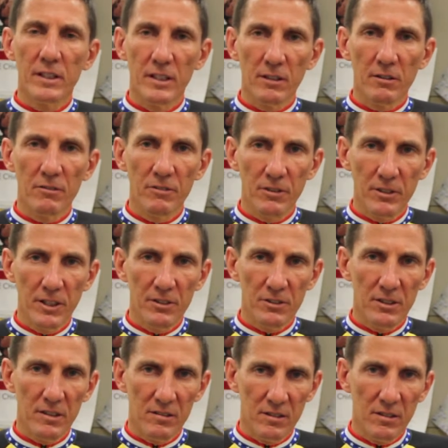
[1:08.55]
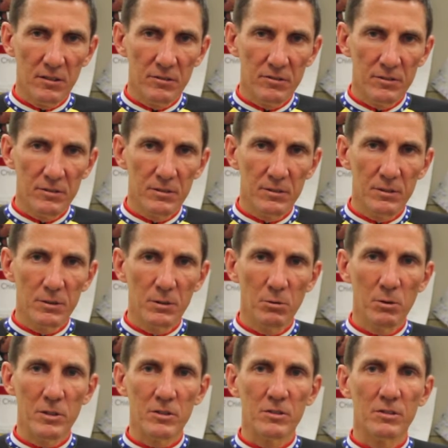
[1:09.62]
Canary Foundation itself,
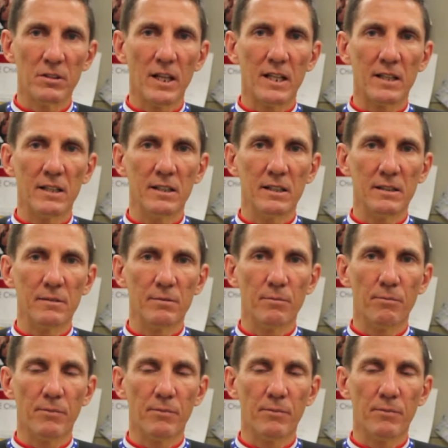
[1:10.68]
which is that the,